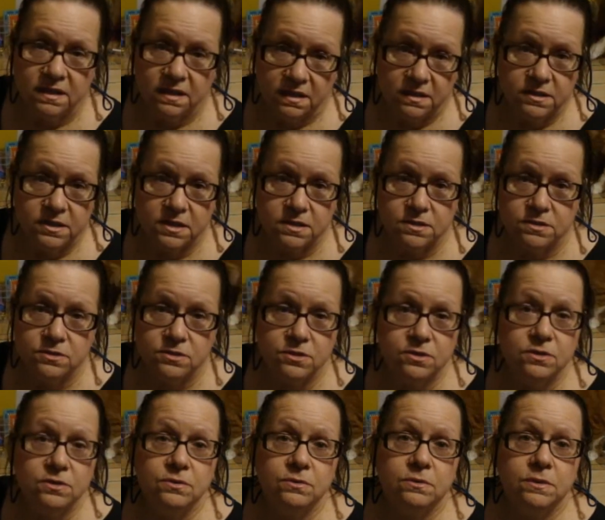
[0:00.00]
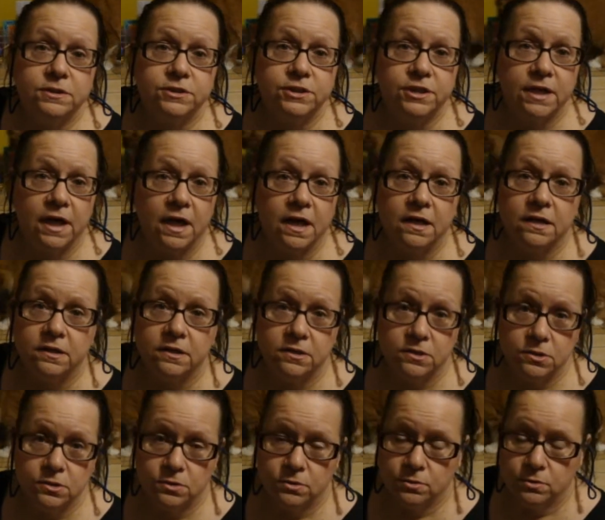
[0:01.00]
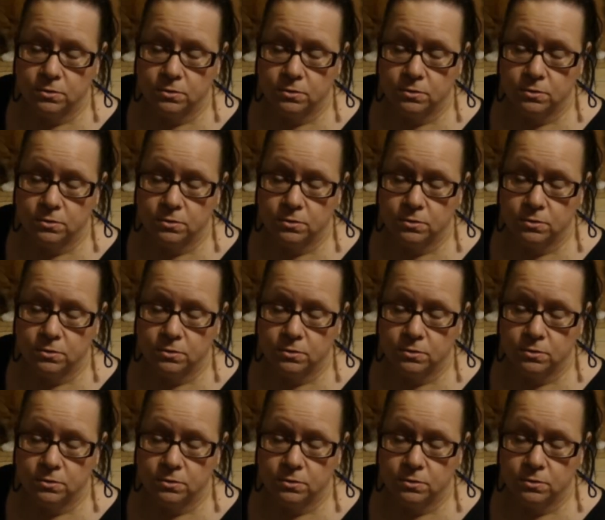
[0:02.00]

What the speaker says: you just do what you gotta do.